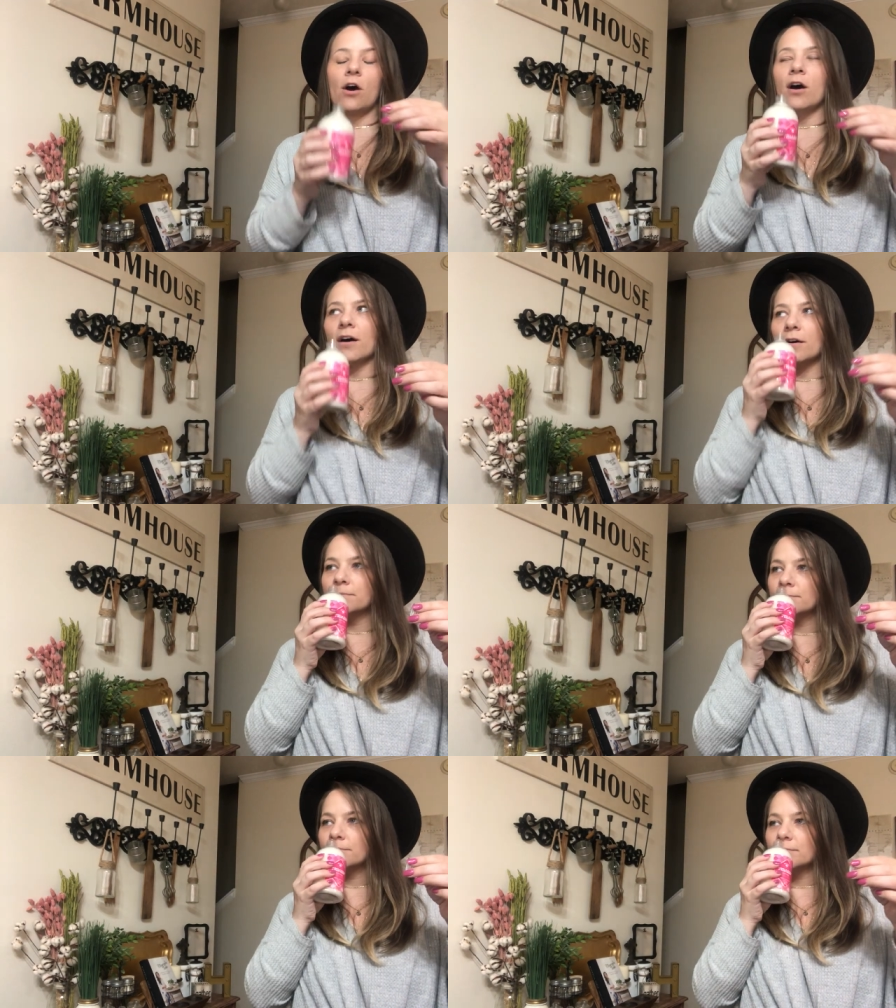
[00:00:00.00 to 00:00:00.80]
Oh,
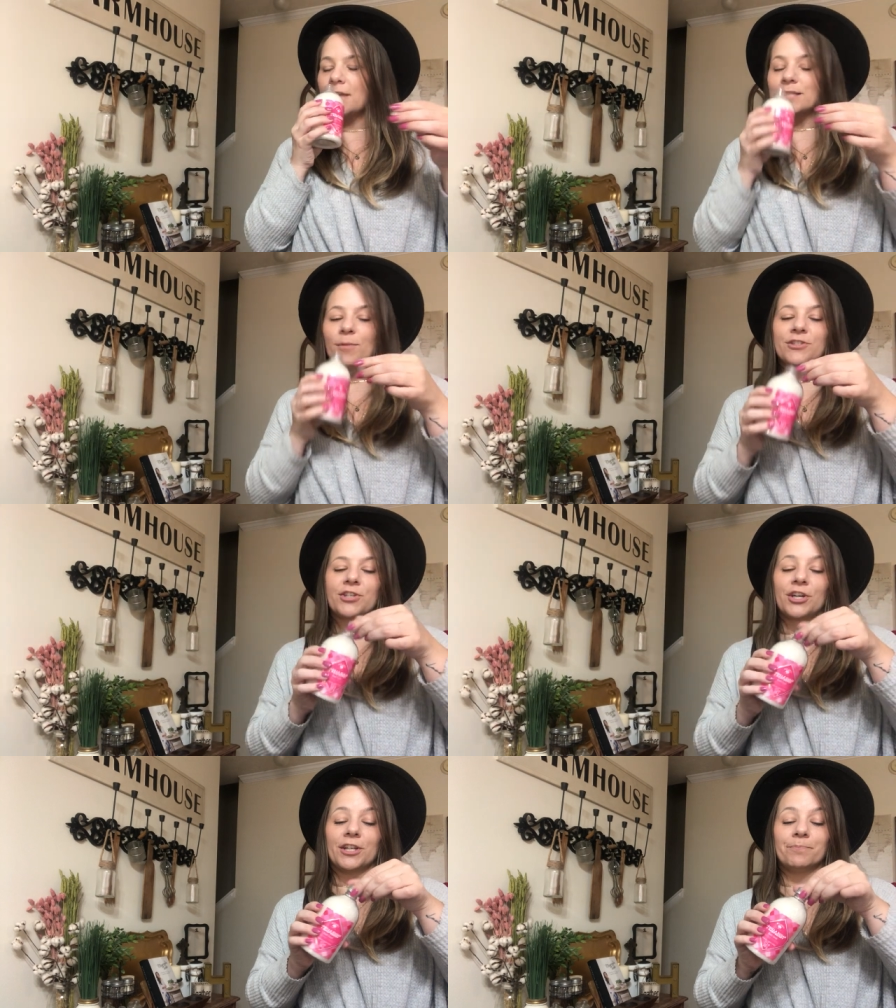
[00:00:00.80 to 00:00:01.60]
that smells
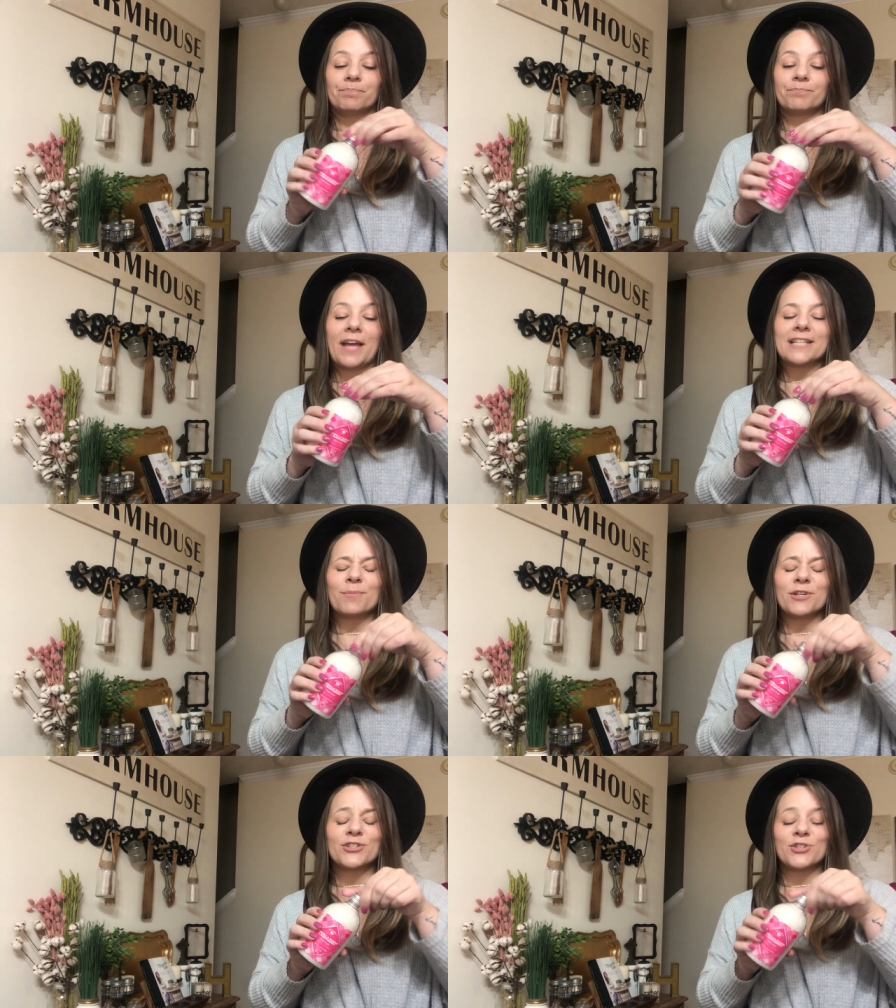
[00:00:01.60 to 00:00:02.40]
good. That
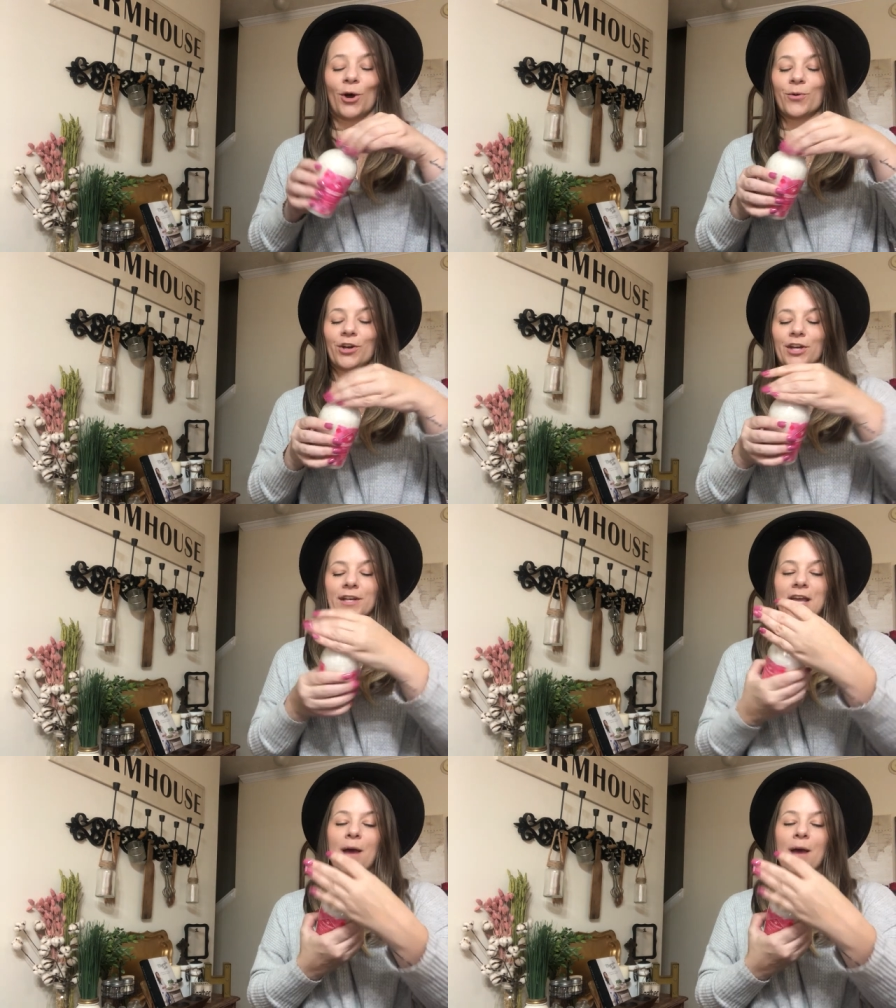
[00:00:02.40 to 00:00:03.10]
smells so good.